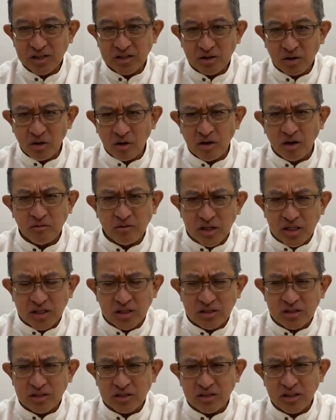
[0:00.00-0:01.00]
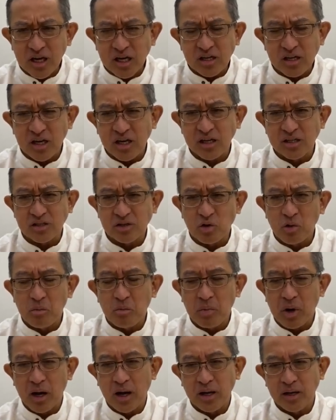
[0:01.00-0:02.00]
So all of these techniques
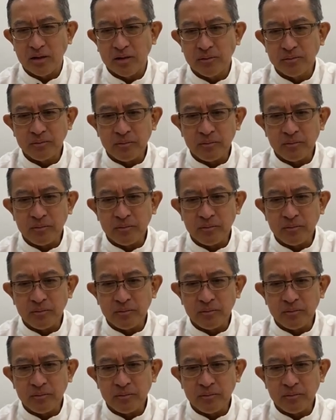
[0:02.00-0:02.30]
combined